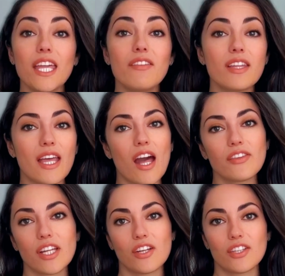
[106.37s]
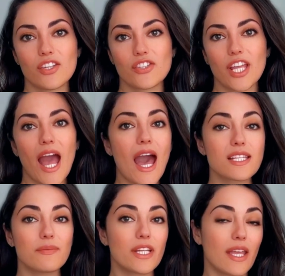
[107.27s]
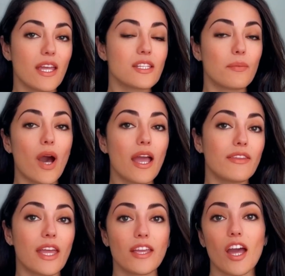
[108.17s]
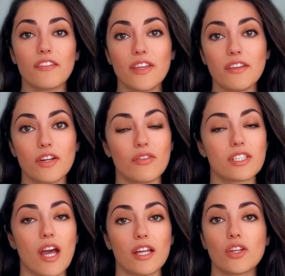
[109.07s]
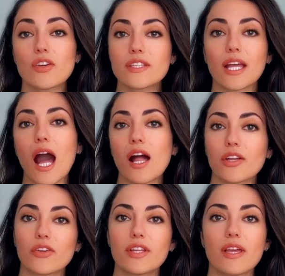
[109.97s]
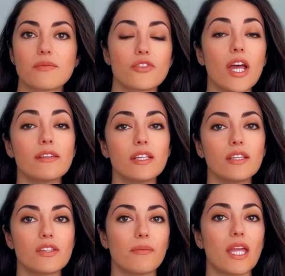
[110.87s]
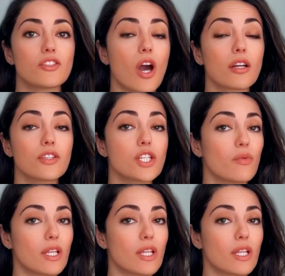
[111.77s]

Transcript: Even the healthcare industry has been hit by the AI fever with diagnostic algorithms threatening to make doctors